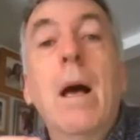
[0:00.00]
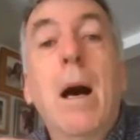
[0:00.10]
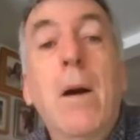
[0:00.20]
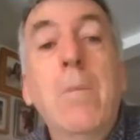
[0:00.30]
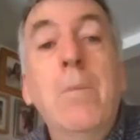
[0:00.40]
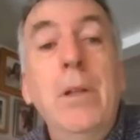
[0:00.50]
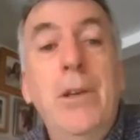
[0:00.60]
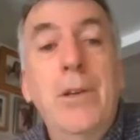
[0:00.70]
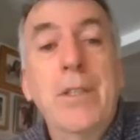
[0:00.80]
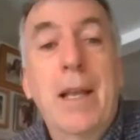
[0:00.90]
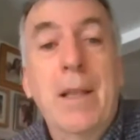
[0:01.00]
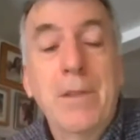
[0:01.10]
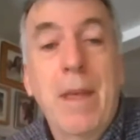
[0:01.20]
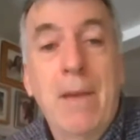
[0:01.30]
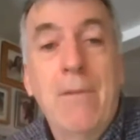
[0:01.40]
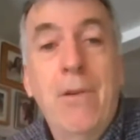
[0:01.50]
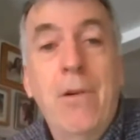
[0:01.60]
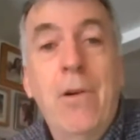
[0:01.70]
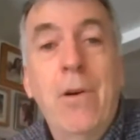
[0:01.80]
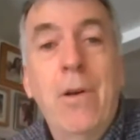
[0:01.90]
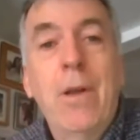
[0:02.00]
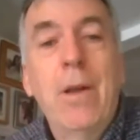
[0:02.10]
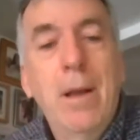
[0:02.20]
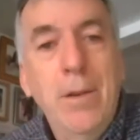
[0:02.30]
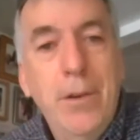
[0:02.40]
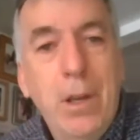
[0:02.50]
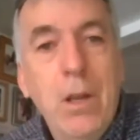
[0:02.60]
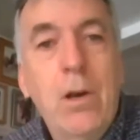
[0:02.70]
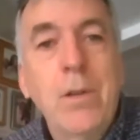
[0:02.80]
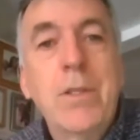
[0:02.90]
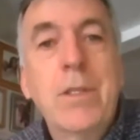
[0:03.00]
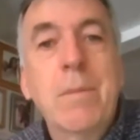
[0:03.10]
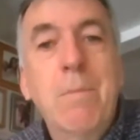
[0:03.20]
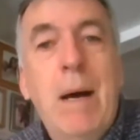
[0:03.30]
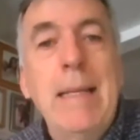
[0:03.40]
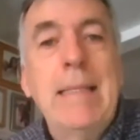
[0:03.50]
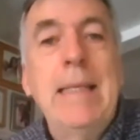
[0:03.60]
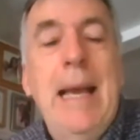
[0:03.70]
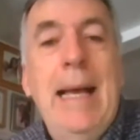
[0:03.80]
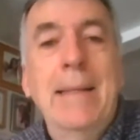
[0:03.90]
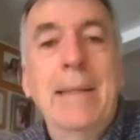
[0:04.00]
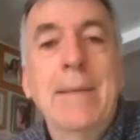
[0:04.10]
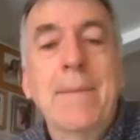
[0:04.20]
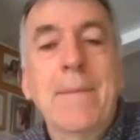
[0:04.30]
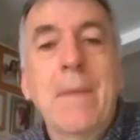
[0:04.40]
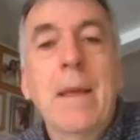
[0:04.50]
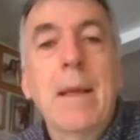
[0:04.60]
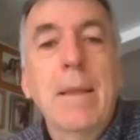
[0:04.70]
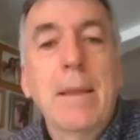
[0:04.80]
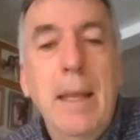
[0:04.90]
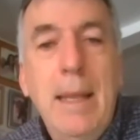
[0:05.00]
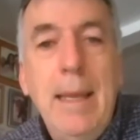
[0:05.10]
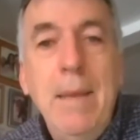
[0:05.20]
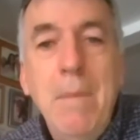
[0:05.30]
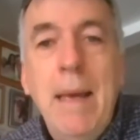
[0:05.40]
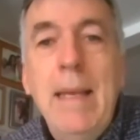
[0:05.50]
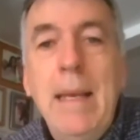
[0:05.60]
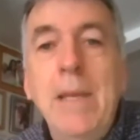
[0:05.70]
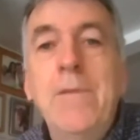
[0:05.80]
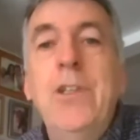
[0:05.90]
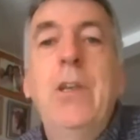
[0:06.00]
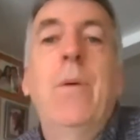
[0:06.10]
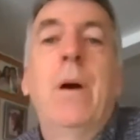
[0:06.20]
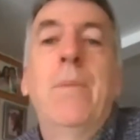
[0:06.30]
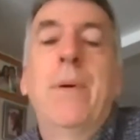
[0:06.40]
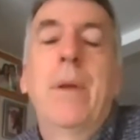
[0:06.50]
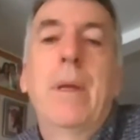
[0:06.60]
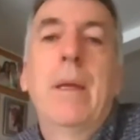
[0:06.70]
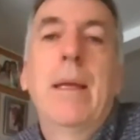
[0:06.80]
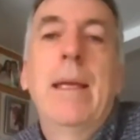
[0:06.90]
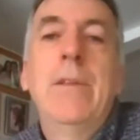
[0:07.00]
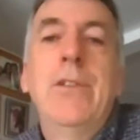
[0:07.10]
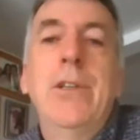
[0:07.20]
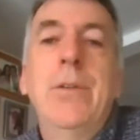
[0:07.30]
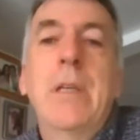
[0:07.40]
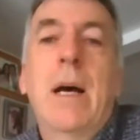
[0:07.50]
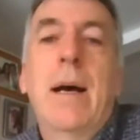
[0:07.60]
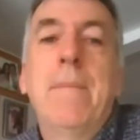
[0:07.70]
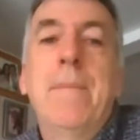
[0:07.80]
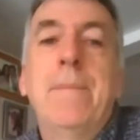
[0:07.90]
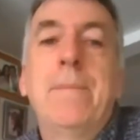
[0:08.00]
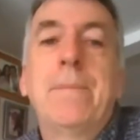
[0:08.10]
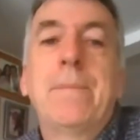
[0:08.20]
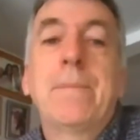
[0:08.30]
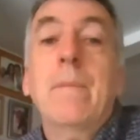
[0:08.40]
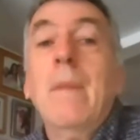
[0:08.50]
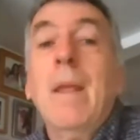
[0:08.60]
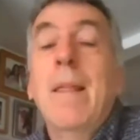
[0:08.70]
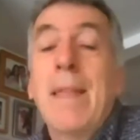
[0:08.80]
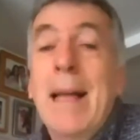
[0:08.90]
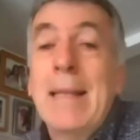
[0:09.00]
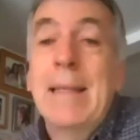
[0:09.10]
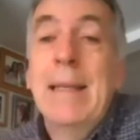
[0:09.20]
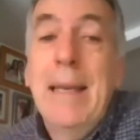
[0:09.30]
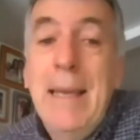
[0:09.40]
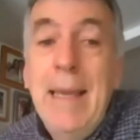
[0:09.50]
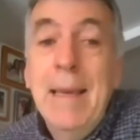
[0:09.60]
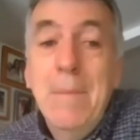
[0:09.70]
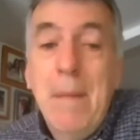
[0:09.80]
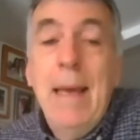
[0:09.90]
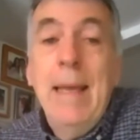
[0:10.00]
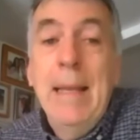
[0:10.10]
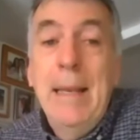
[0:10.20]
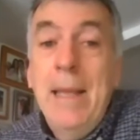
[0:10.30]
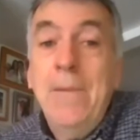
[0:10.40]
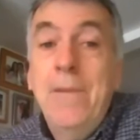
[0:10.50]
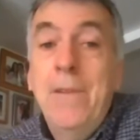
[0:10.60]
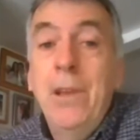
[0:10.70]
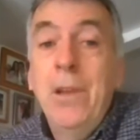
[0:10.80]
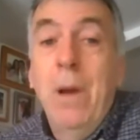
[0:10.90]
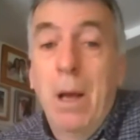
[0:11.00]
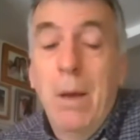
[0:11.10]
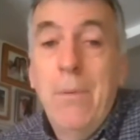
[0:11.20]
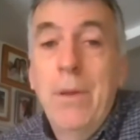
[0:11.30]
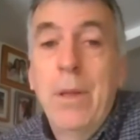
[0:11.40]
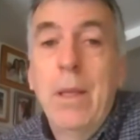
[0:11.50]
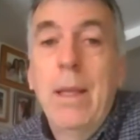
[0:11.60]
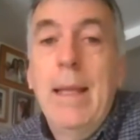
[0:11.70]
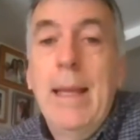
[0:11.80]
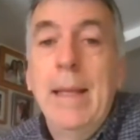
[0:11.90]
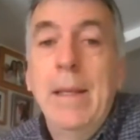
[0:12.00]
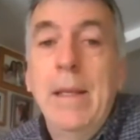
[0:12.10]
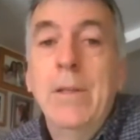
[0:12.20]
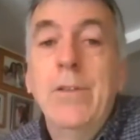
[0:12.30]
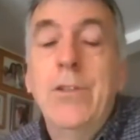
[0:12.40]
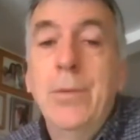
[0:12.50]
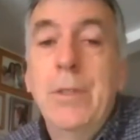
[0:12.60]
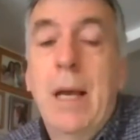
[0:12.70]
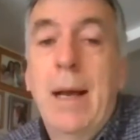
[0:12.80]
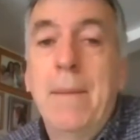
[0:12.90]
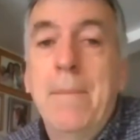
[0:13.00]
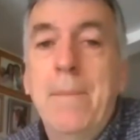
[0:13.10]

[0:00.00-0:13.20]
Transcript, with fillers: humble yourselves, therefore, under God's mighty hand, that he may lift you up in due time. That he may lift you up in due time.